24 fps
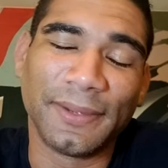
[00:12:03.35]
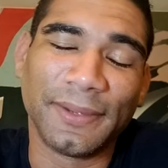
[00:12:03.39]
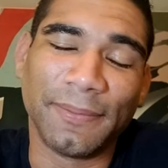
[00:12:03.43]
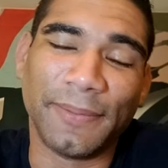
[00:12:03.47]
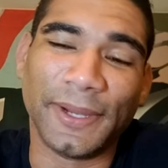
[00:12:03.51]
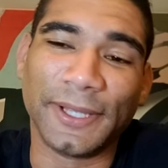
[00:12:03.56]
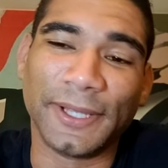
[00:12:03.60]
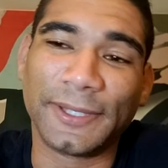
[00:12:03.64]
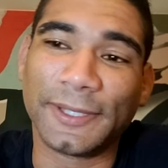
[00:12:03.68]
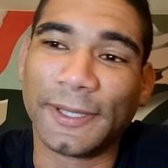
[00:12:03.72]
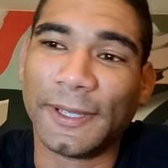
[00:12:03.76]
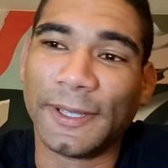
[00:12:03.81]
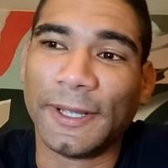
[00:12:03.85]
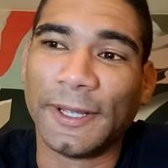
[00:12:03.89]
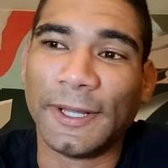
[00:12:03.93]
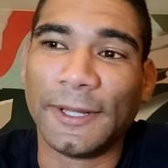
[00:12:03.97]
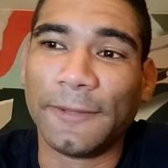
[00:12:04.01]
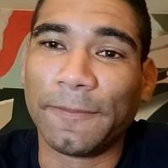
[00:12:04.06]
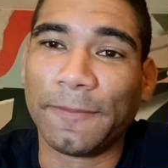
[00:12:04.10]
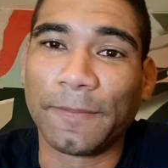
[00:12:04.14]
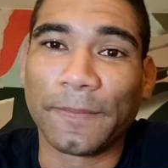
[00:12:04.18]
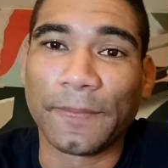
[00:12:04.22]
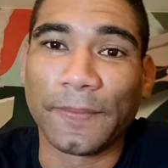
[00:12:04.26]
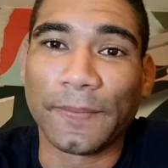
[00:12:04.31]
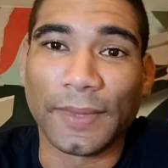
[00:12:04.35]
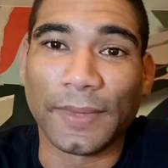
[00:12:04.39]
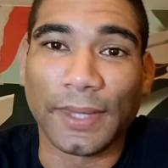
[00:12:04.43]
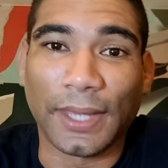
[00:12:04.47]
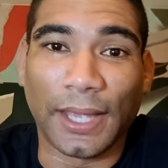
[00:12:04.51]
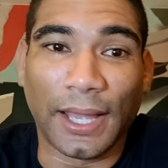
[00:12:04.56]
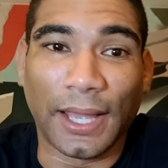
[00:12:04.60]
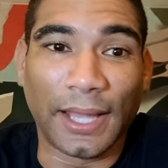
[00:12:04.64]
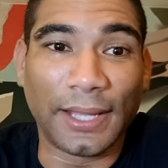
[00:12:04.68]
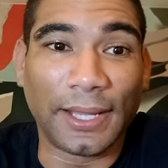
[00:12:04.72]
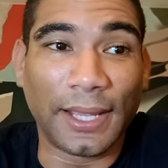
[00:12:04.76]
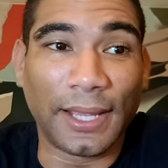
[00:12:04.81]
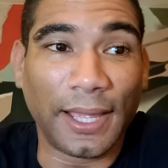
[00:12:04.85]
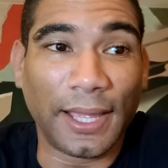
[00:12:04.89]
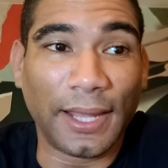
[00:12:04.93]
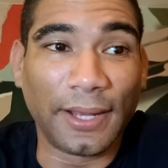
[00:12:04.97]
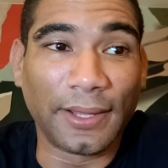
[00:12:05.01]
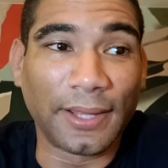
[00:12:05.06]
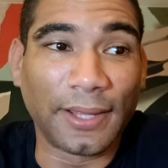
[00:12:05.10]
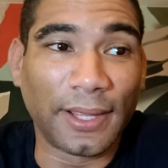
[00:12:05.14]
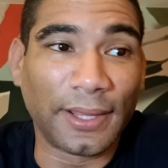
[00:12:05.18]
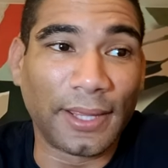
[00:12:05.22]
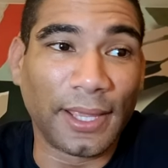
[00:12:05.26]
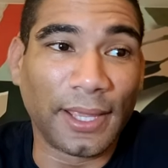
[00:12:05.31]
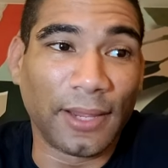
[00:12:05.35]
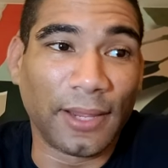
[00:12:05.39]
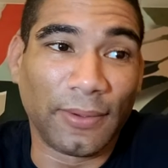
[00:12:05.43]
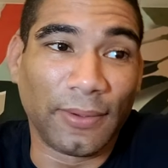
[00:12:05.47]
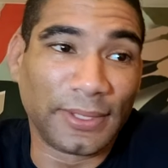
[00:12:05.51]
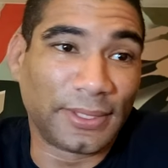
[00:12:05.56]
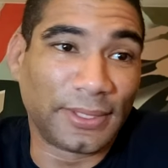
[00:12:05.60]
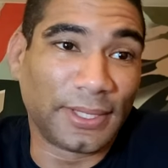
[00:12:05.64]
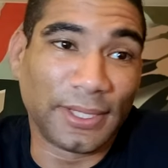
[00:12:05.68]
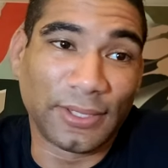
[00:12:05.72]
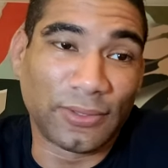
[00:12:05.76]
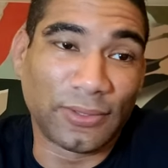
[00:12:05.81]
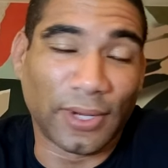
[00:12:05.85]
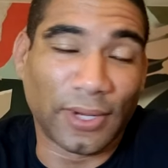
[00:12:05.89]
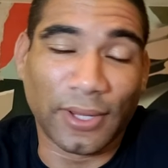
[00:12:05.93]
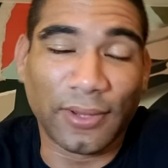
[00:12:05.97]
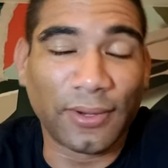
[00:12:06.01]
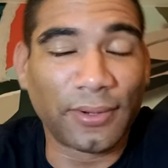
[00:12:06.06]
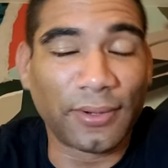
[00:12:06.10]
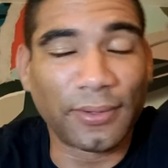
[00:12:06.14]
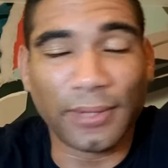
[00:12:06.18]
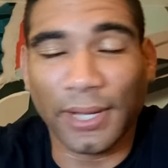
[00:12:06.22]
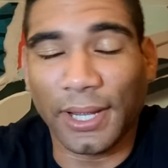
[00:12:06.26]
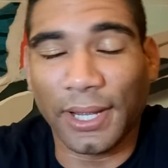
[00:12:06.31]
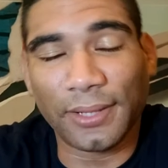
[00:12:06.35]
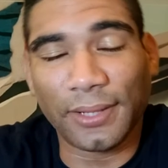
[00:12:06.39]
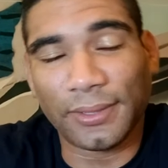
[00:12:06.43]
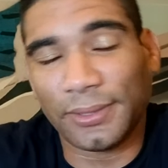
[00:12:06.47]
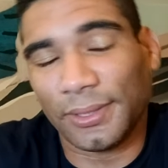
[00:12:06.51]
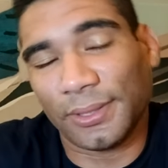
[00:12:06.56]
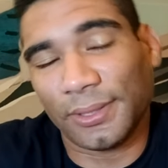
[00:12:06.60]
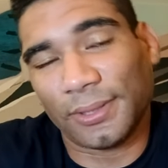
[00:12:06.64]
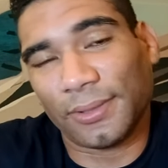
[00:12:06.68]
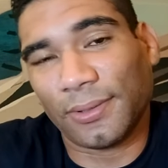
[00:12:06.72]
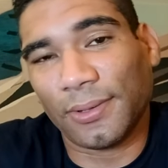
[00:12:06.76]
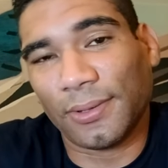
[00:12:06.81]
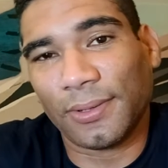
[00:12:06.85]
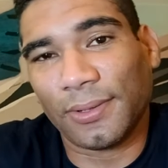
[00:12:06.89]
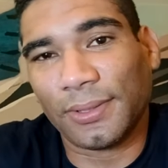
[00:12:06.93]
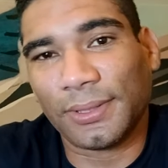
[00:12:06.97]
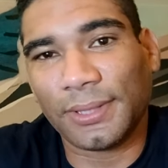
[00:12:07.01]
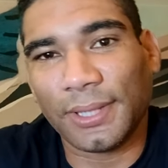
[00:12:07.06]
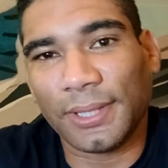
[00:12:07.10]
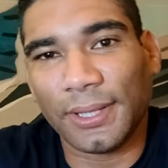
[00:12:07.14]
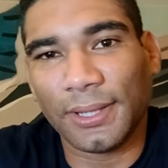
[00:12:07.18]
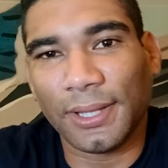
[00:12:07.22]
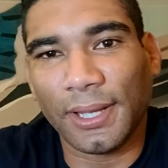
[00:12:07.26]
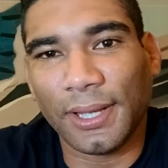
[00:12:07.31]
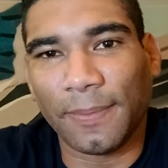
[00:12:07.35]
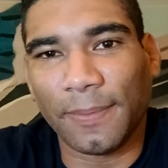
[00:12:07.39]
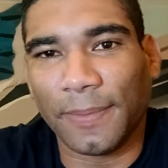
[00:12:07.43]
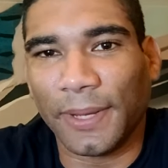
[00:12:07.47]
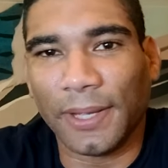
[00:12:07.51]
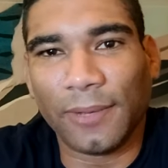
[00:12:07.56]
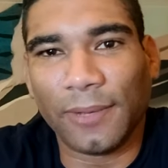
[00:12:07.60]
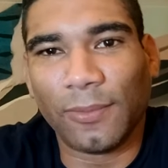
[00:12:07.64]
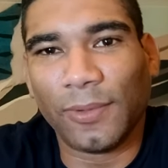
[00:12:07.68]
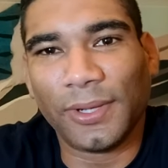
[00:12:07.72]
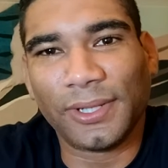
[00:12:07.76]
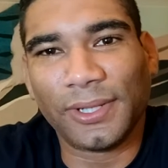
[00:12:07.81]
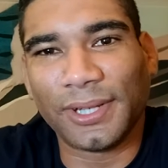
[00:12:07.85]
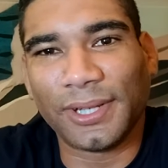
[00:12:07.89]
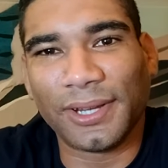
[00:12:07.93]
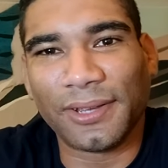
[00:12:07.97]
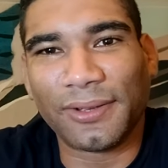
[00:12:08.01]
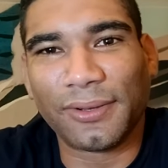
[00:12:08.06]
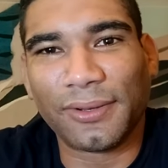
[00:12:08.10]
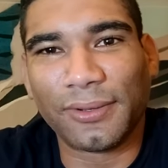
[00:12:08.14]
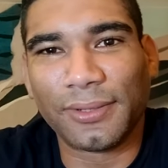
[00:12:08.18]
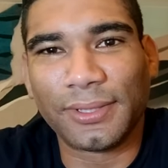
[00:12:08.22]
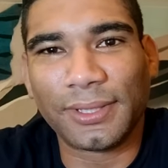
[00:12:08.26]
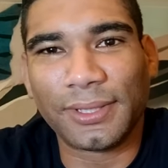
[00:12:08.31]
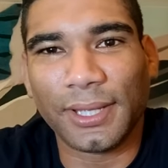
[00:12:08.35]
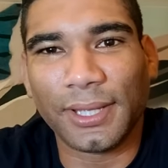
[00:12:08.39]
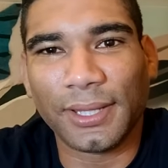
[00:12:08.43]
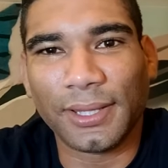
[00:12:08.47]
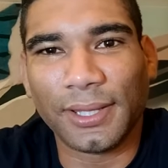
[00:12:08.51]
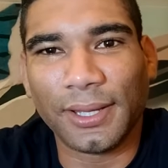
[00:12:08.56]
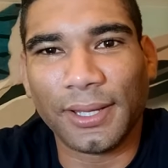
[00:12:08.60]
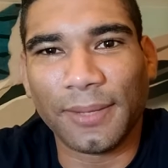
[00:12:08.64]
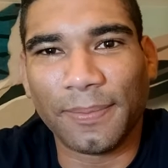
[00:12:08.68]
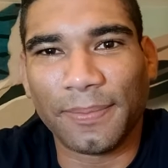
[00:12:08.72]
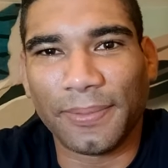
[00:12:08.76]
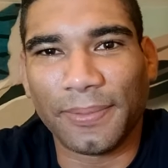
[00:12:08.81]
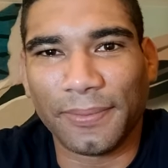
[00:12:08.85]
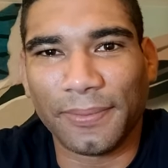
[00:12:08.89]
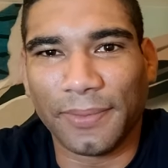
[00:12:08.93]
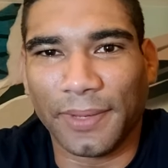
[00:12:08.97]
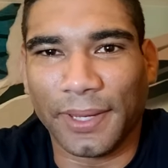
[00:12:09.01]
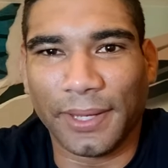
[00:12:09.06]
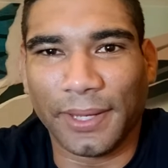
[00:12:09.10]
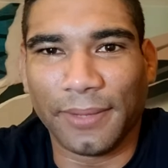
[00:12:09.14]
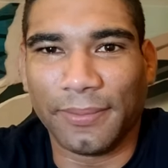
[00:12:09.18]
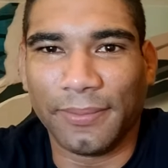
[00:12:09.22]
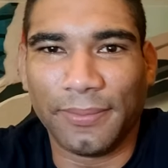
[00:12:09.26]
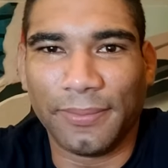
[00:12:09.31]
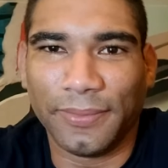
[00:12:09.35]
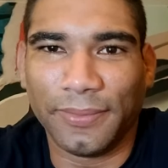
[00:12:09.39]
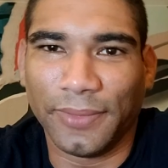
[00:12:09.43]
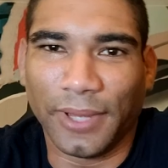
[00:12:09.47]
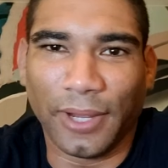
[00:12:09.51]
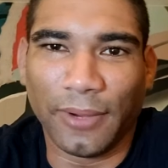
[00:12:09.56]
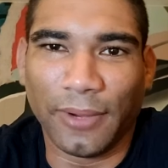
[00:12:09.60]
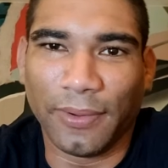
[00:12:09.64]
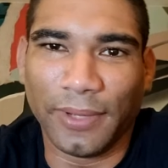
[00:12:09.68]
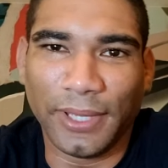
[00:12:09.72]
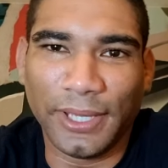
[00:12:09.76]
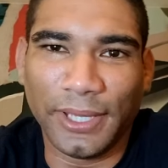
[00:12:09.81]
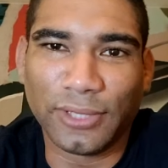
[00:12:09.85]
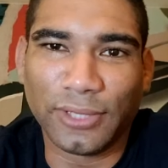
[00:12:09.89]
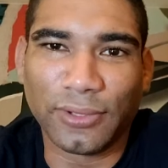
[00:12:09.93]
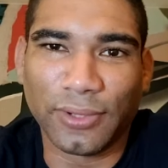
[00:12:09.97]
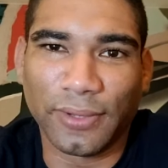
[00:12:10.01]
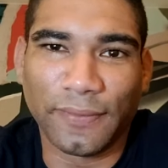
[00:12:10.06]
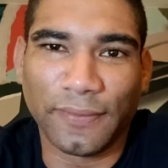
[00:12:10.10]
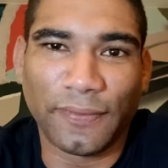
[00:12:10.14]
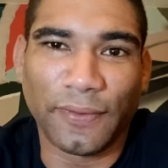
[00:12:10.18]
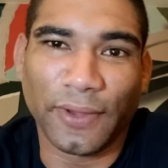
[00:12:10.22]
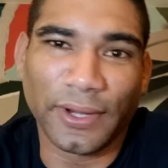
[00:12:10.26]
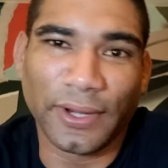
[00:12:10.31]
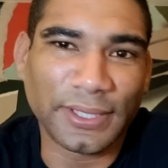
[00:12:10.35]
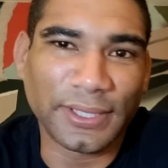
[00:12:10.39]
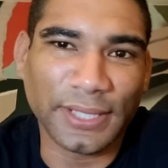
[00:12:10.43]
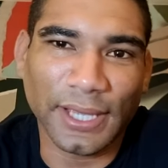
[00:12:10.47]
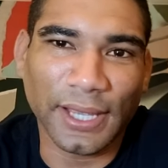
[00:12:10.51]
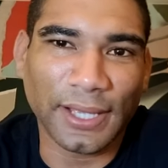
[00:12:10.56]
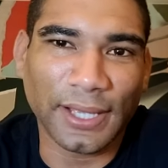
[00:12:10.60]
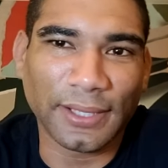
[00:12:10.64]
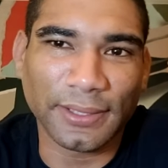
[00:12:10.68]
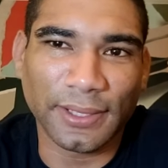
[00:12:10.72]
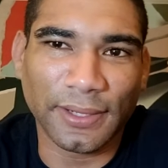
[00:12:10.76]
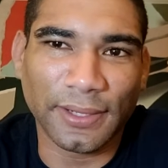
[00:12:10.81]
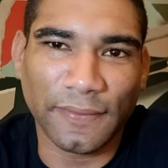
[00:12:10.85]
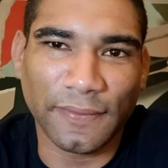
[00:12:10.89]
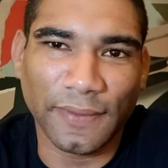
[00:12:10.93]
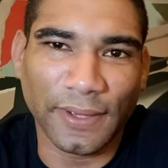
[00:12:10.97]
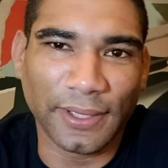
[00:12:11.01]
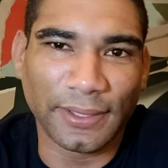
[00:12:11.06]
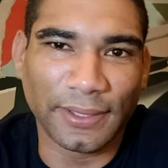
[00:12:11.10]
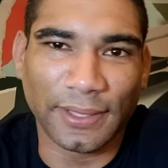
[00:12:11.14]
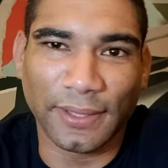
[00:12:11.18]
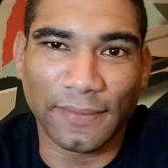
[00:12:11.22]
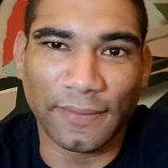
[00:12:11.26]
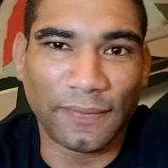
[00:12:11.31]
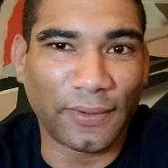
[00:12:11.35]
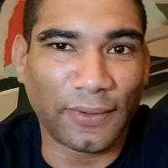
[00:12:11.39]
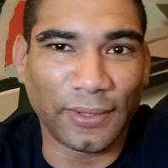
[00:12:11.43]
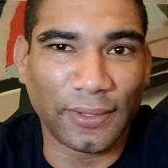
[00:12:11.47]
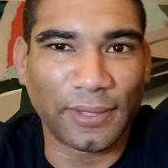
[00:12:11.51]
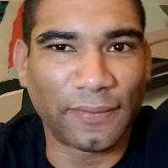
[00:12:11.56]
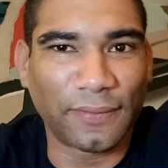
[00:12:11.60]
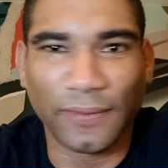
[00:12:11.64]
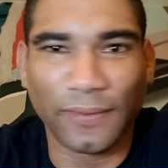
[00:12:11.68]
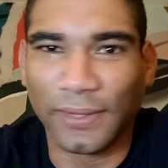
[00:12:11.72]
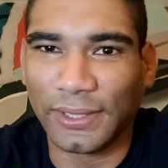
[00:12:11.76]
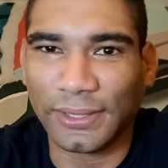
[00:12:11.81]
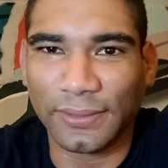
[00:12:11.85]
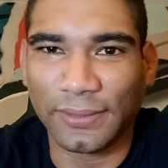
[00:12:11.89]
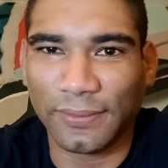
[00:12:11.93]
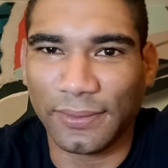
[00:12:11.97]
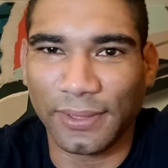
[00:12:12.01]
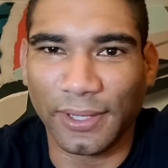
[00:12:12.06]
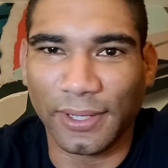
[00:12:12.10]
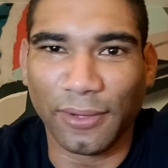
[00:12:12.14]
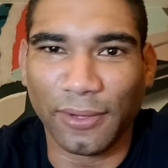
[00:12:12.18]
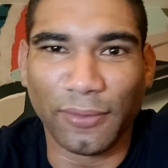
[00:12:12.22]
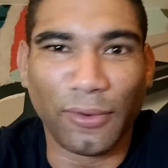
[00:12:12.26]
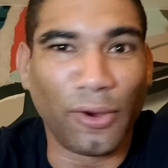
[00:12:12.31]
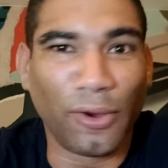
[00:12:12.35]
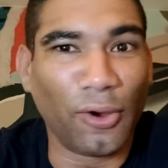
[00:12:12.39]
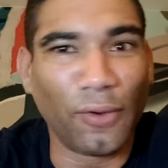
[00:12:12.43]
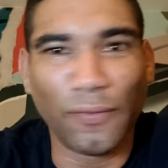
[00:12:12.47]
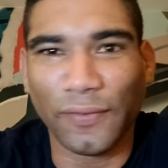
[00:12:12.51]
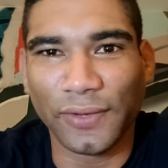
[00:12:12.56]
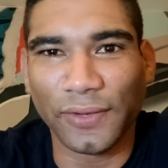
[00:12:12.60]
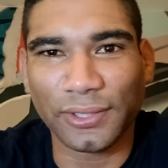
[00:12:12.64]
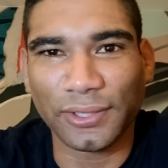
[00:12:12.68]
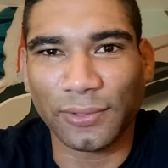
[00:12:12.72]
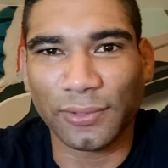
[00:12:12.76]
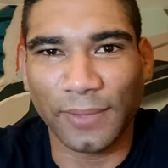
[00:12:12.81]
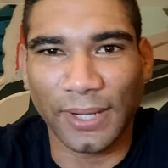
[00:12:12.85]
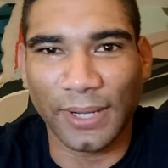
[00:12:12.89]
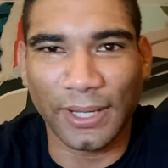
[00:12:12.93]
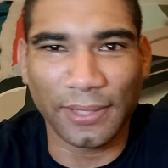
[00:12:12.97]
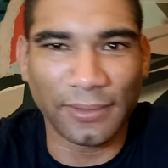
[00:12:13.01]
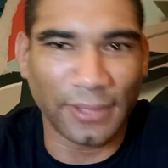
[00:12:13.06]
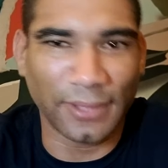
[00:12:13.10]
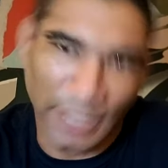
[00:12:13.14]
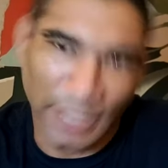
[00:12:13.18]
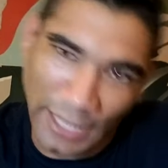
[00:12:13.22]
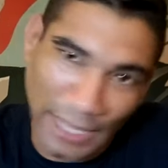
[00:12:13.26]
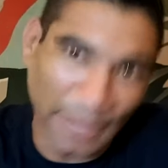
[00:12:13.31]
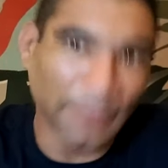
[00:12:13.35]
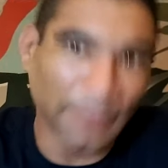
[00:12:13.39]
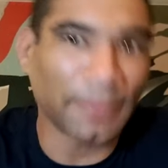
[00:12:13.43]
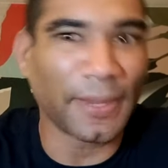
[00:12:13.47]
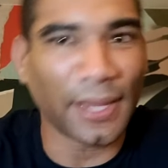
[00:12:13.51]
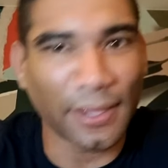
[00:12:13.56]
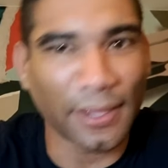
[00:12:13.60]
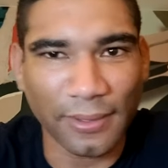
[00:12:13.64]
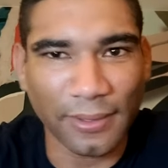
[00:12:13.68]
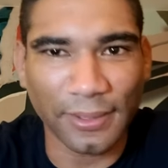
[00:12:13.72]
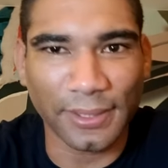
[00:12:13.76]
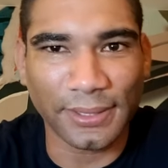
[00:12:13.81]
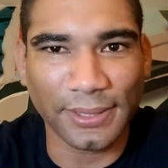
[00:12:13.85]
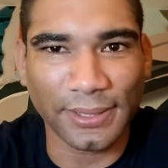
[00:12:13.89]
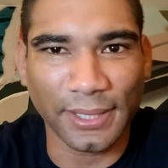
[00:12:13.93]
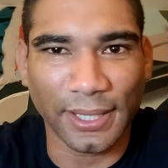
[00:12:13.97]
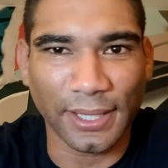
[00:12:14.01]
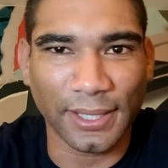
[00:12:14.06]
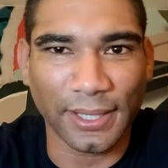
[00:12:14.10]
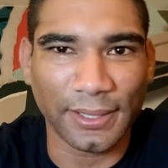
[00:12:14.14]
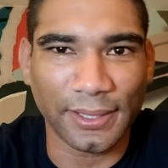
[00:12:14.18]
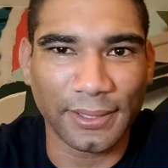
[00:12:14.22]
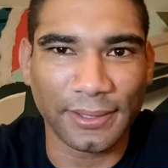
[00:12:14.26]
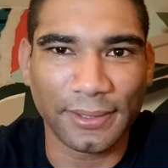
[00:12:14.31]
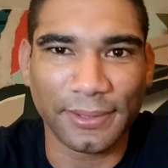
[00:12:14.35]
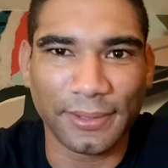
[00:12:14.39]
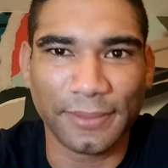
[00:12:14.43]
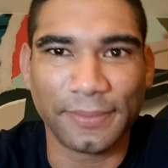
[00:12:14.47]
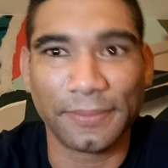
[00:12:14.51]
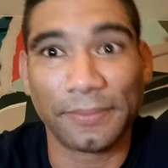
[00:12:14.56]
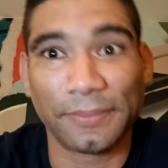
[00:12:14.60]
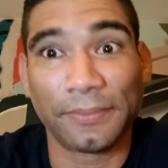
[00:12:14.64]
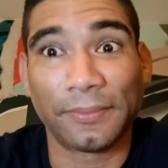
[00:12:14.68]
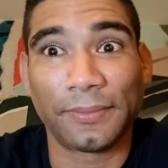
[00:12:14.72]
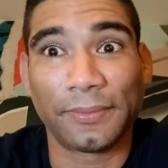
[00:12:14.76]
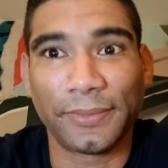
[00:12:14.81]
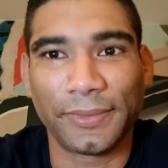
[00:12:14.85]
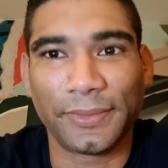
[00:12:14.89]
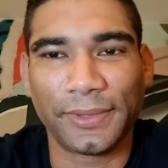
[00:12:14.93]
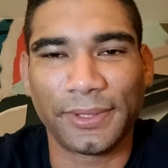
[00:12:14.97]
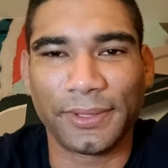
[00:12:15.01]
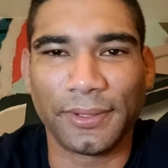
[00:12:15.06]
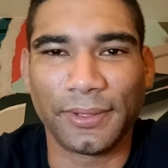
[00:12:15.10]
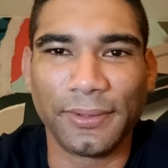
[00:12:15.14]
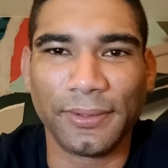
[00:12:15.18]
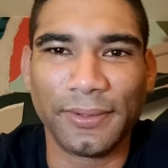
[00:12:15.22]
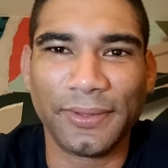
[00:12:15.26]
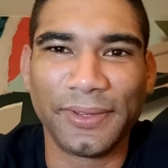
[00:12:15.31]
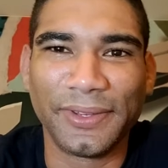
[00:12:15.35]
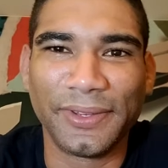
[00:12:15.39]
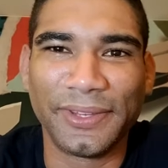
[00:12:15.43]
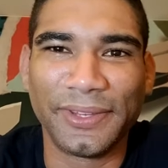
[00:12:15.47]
But at the end of the day, I was injured. I just couldn't stand up. I wish I could stand up. I was injured 40 seconds on the fight. I fought the whole first round. I came back on the second. So